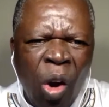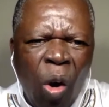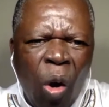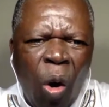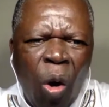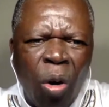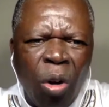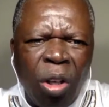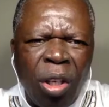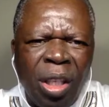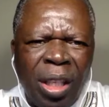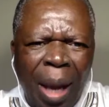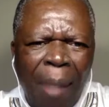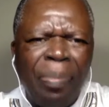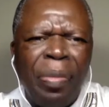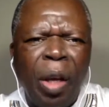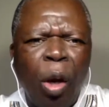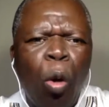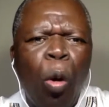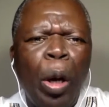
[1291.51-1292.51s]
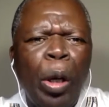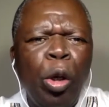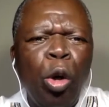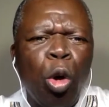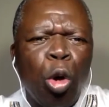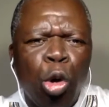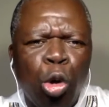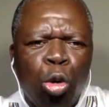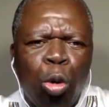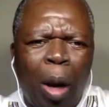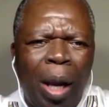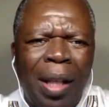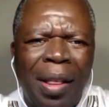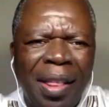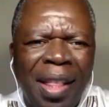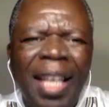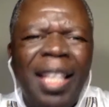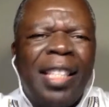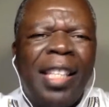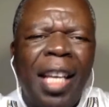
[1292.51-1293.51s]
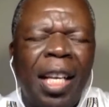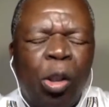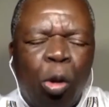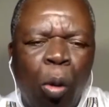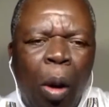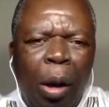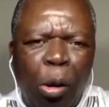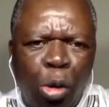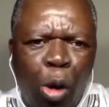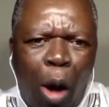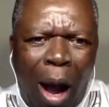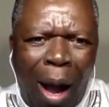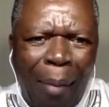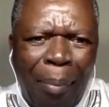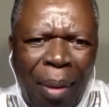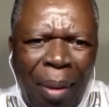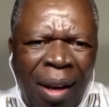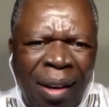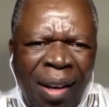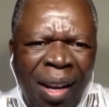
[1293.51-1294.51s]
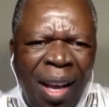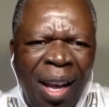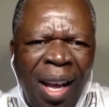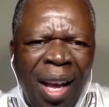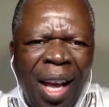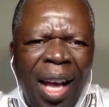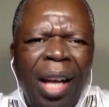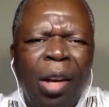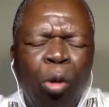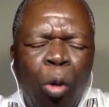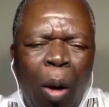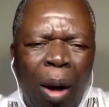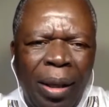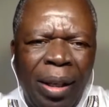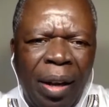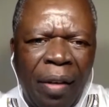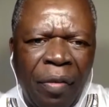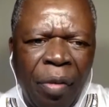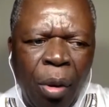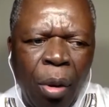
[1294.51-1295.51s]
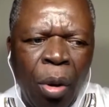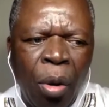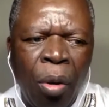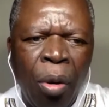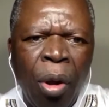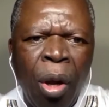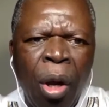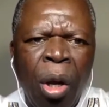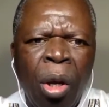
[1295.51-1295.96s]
or something, when you swear this is going to happen and what have you?